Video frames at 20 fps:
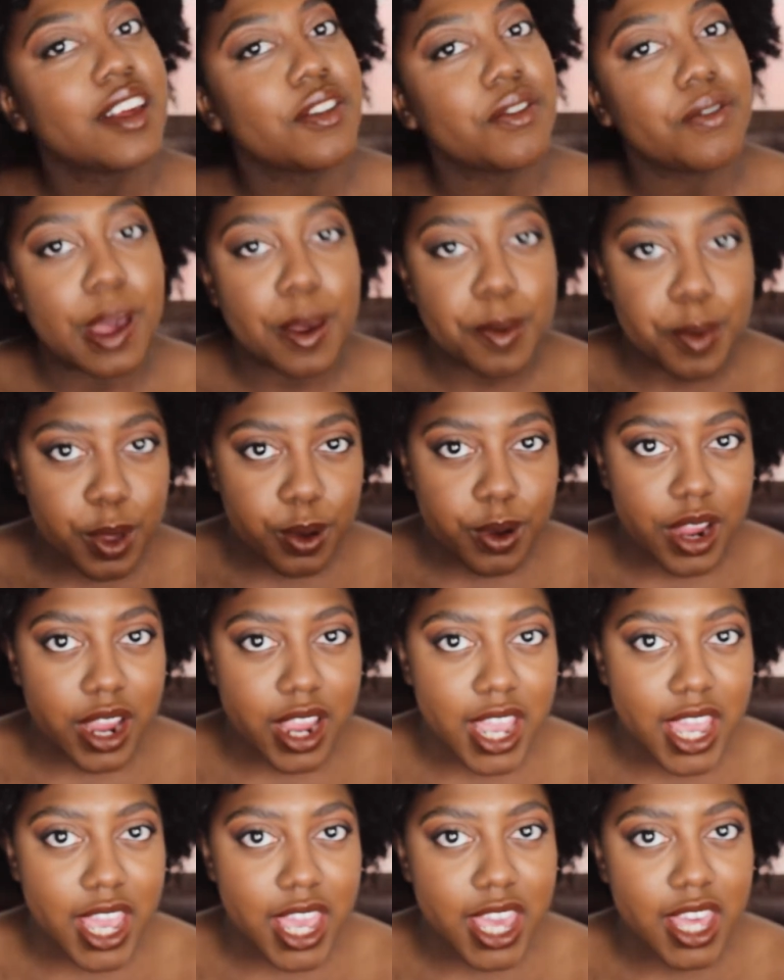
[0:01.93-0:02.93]

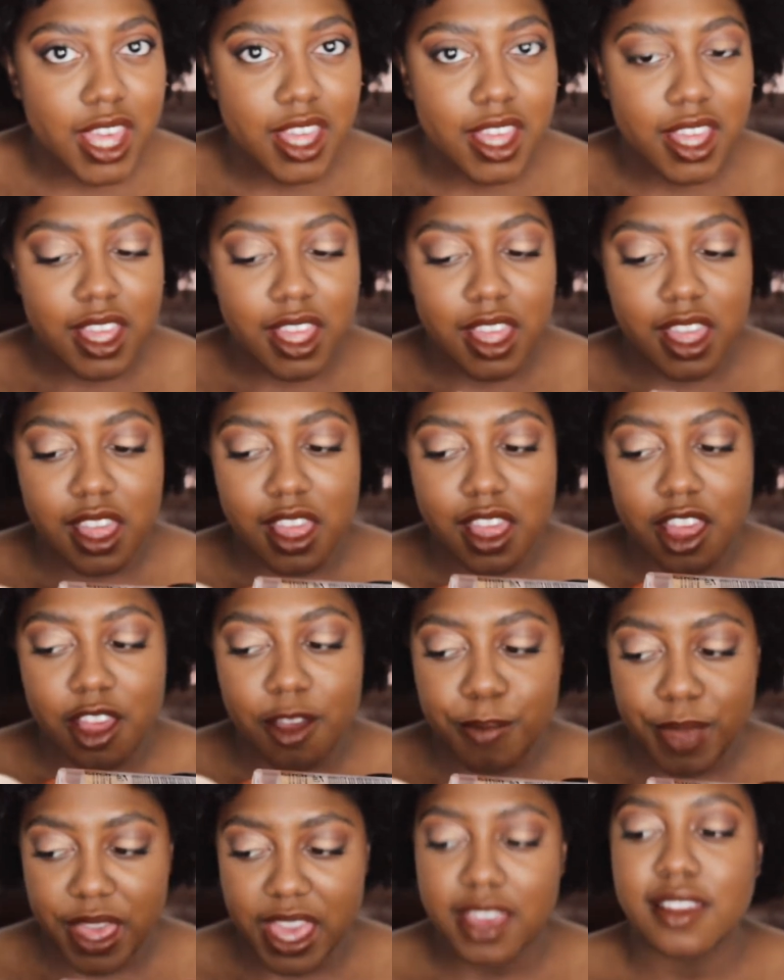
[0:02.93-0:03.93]
February
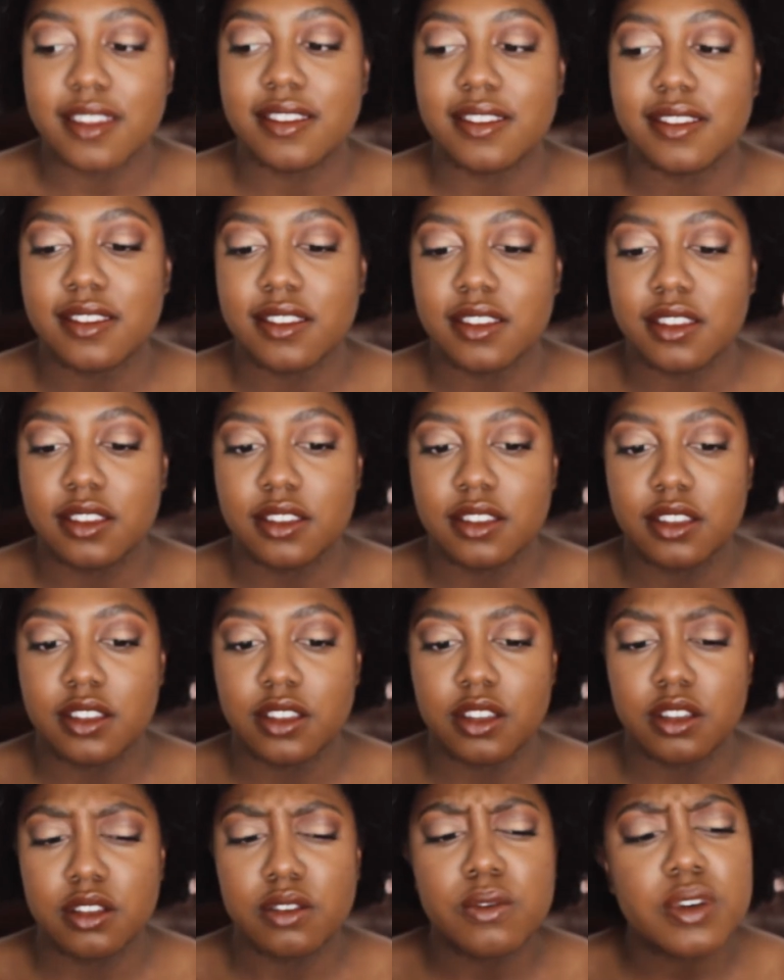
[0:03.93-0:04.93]
picks.
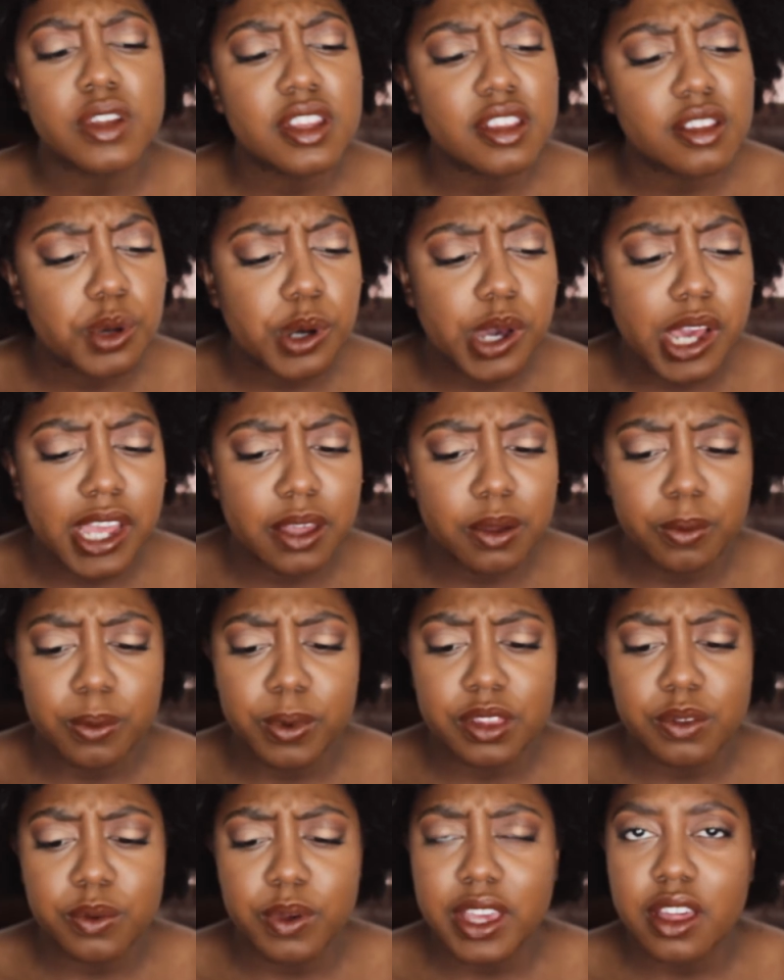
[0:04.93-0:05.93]
What do
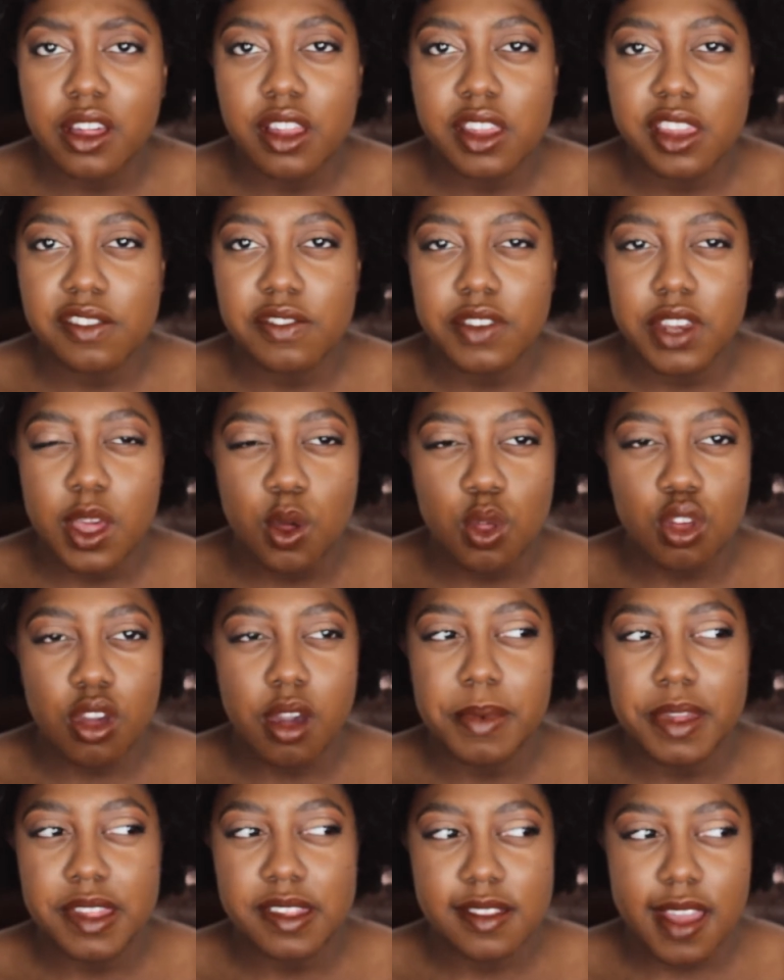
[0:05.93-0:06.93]
I call this video?
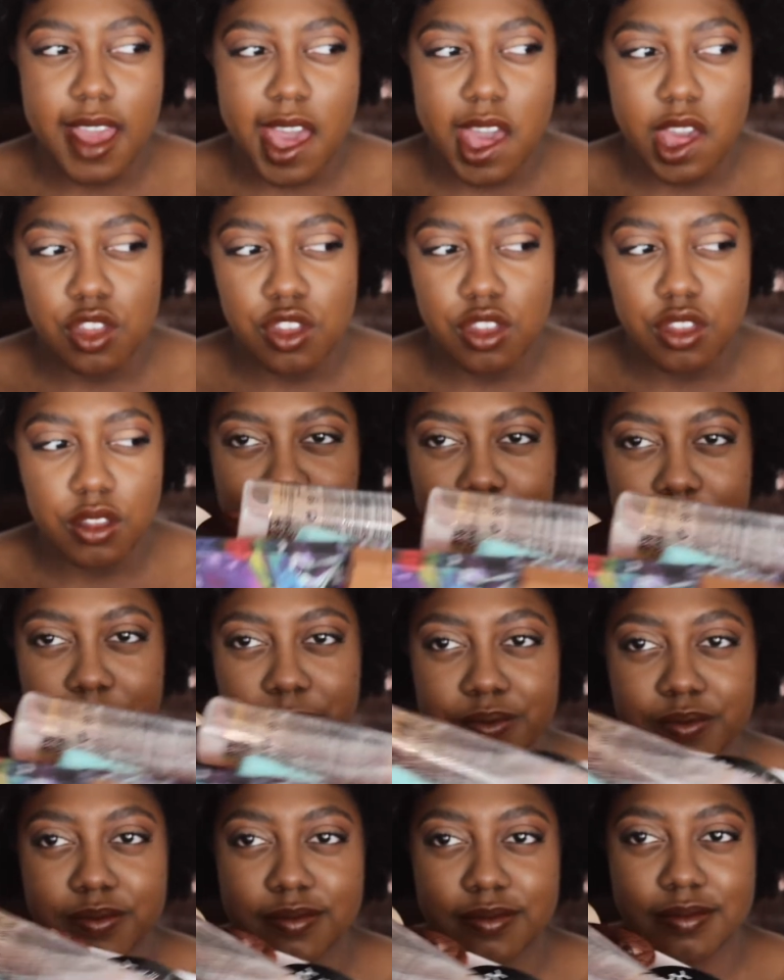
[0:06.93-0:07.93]
Shop my stash?
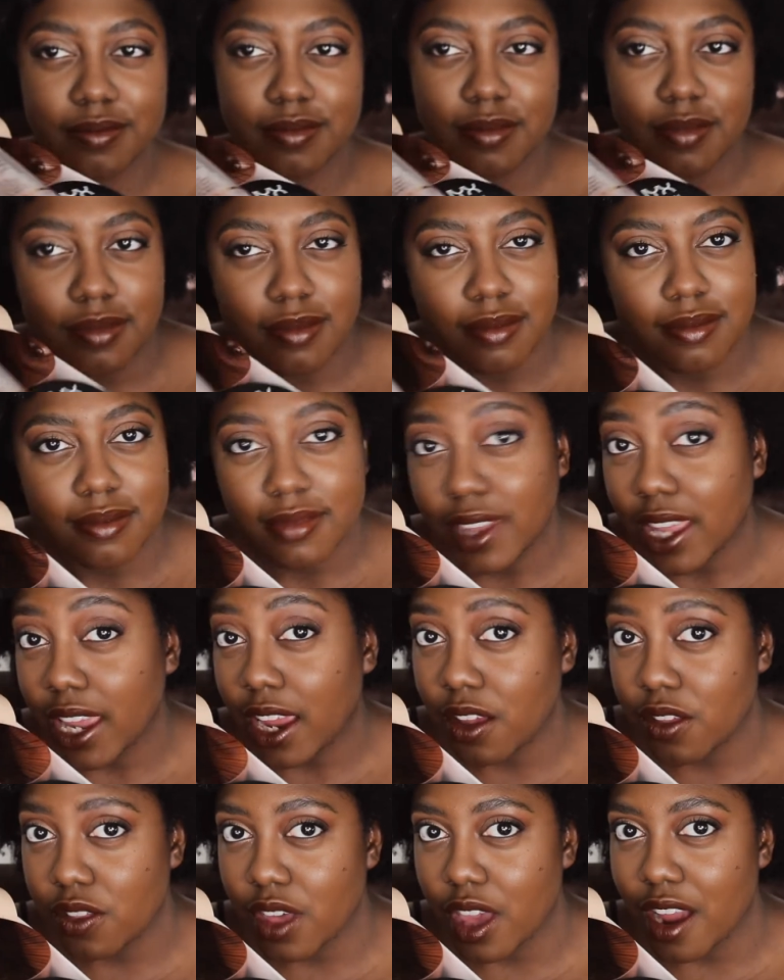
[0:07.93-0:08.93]
Well,
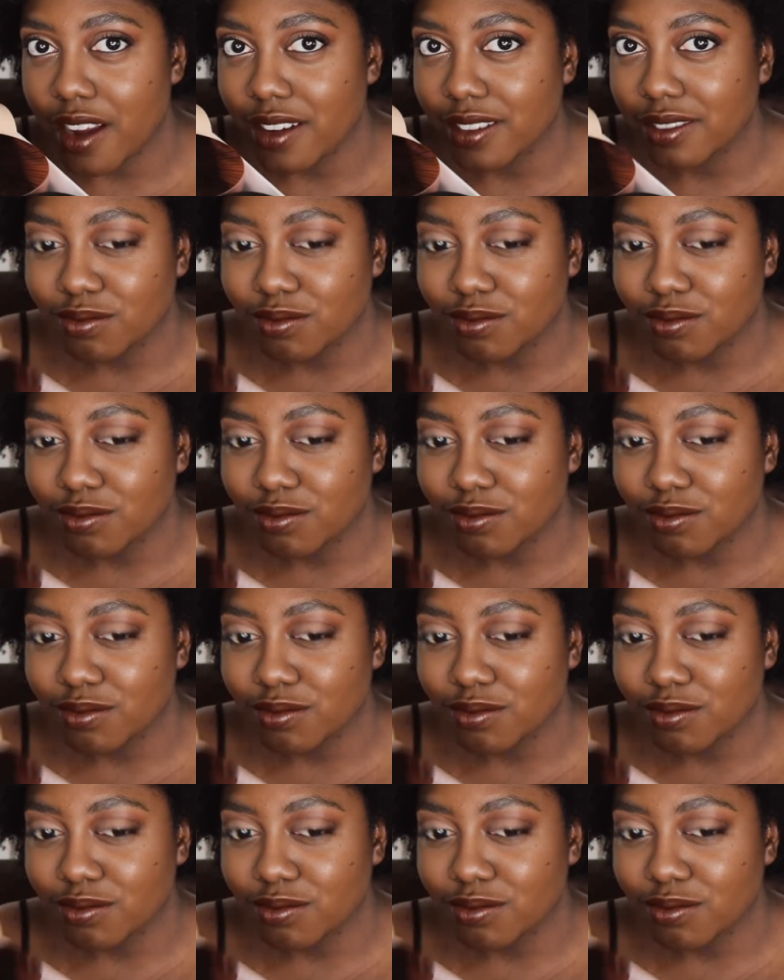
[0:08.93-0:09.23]
here they are.